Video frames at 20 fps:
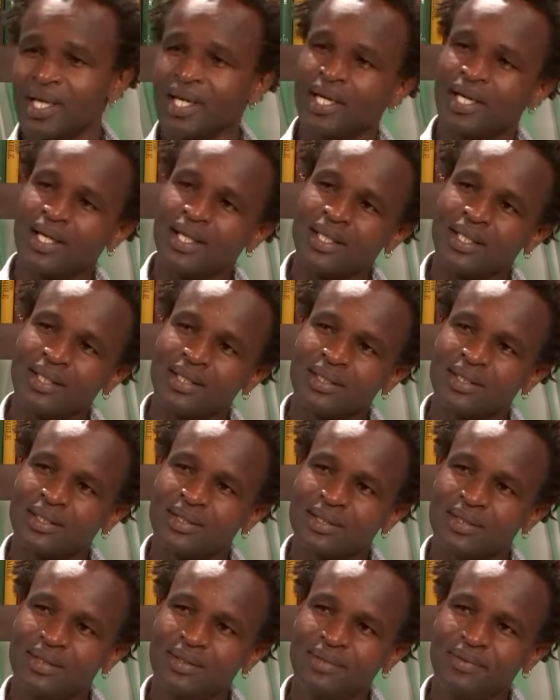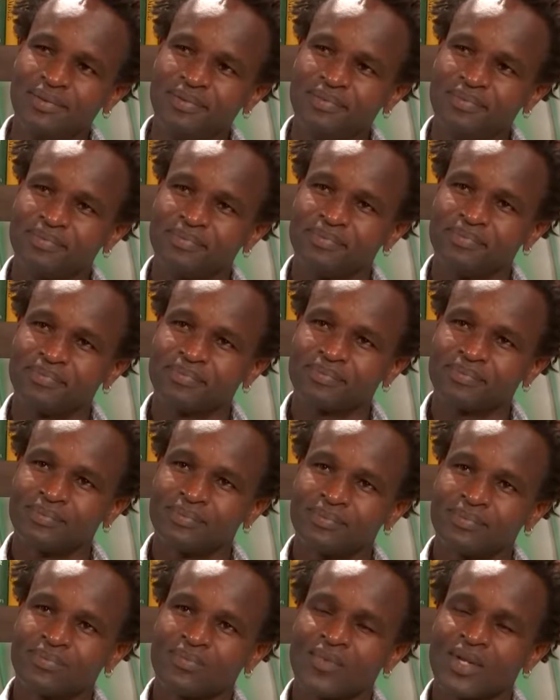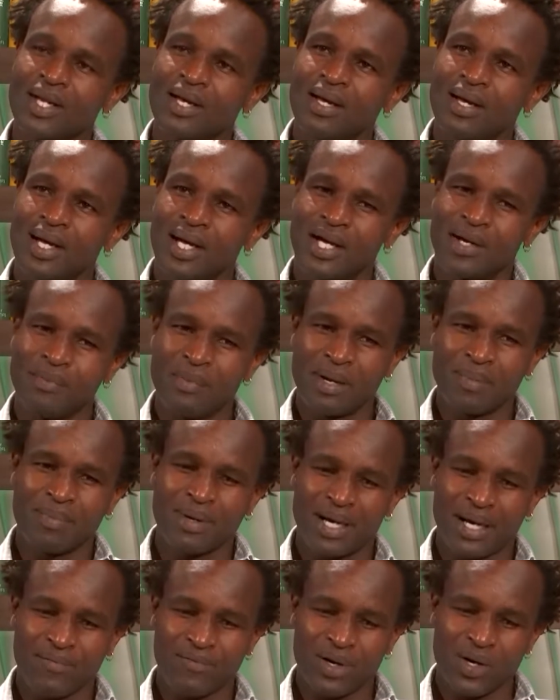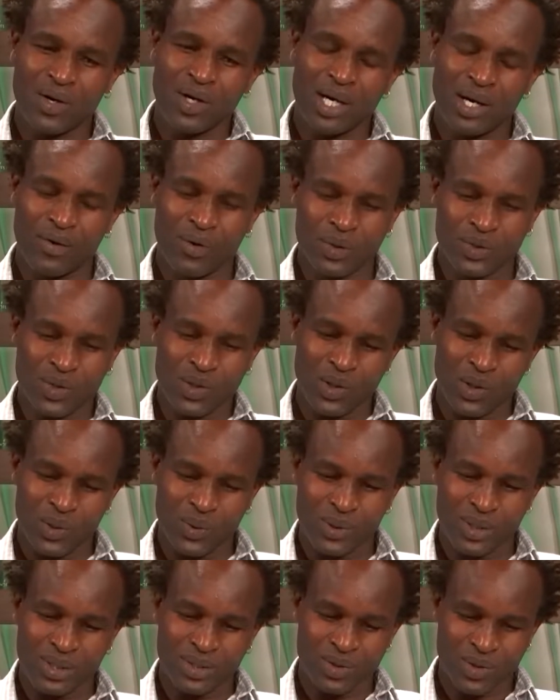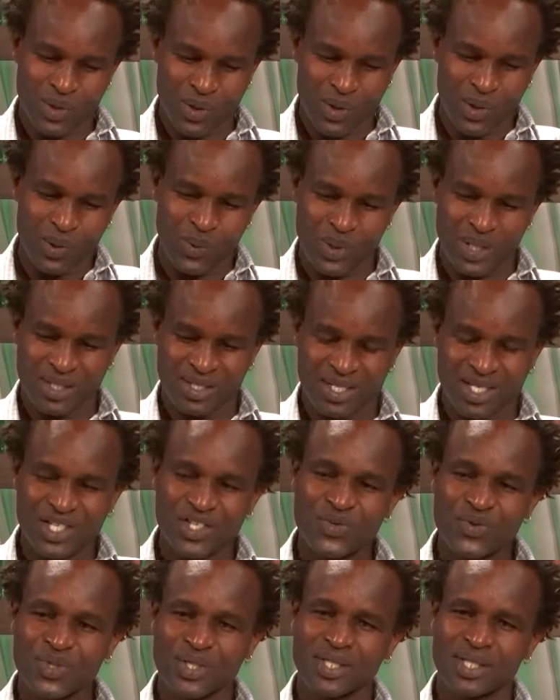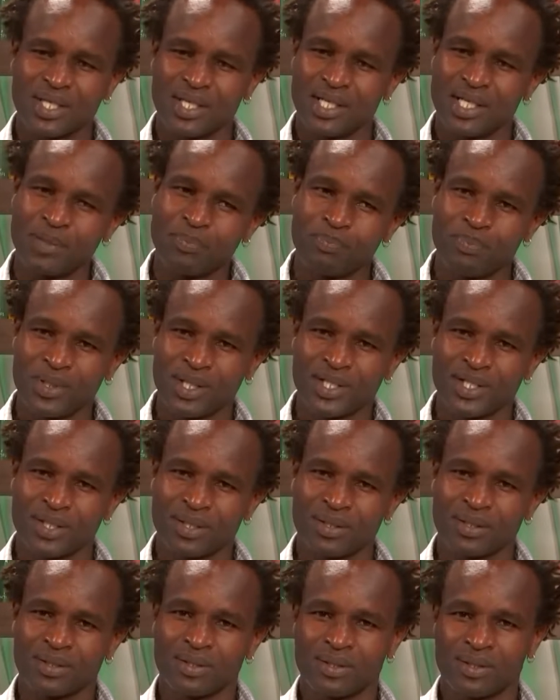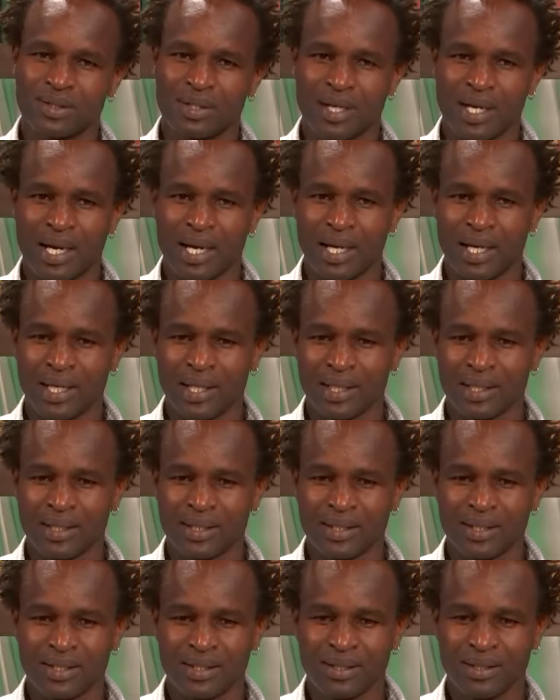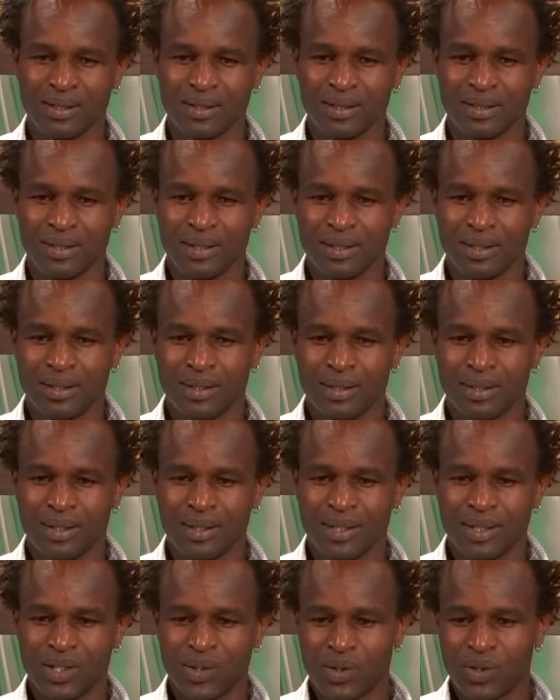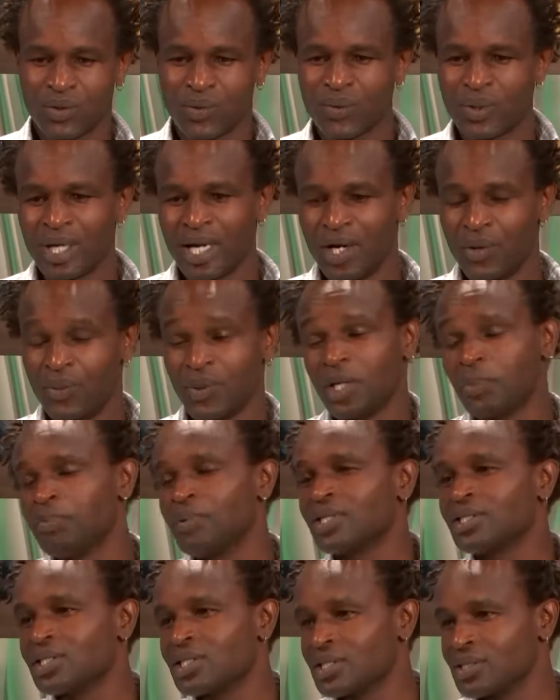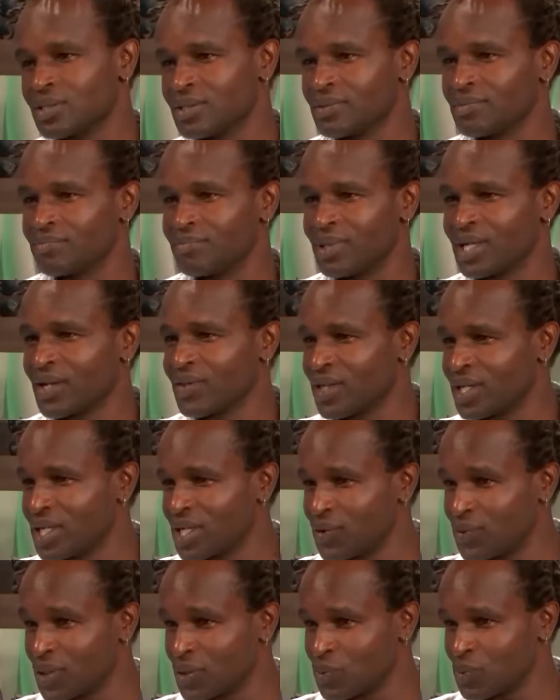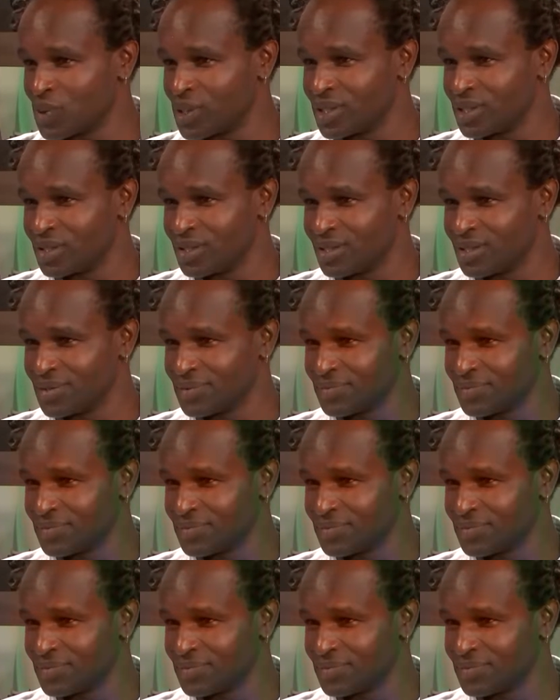and I remember I was always interested in pictures. I read pictures better than I read words.